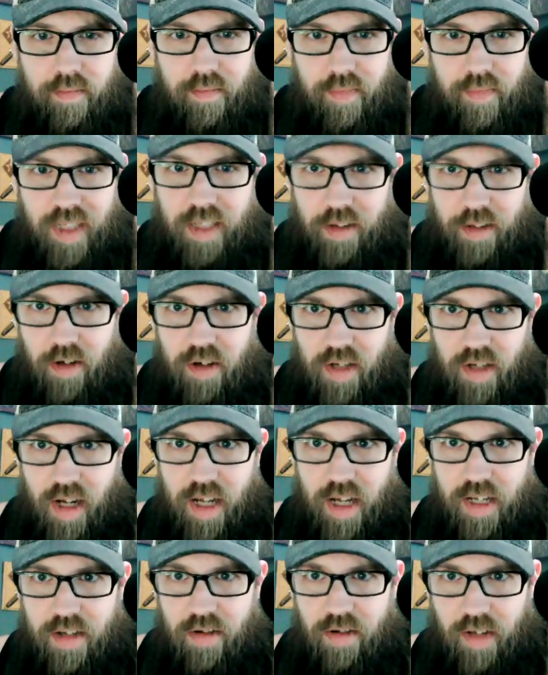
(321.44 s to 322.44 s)
Yet there's
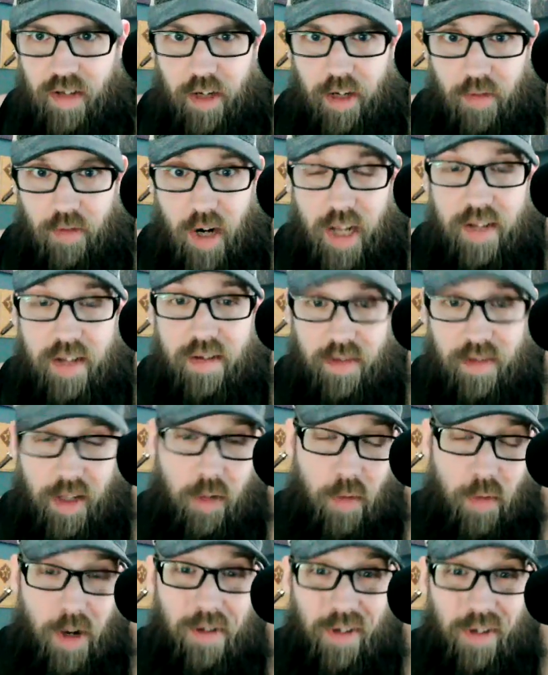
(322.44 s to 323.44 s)
Ty still getting rides.
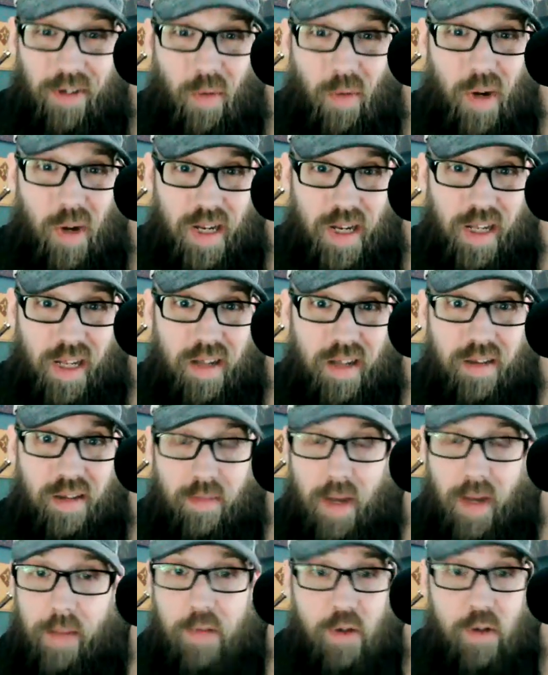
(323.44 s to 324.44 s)
Like, we all know why he got
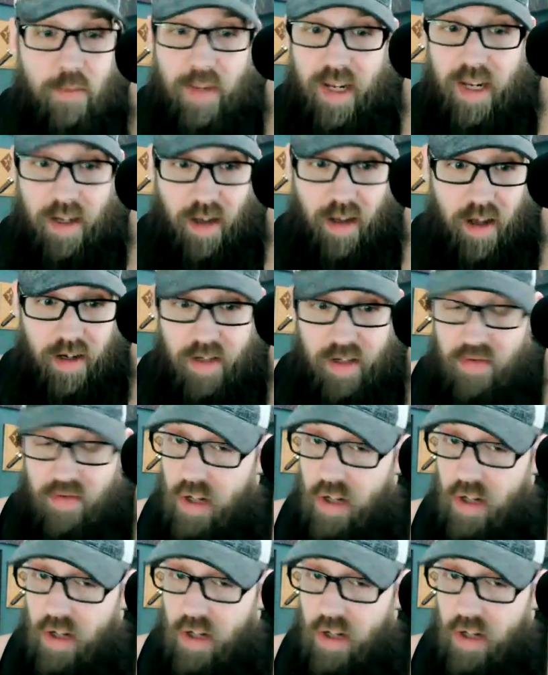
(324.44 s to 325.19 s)
them. I'm just being honest.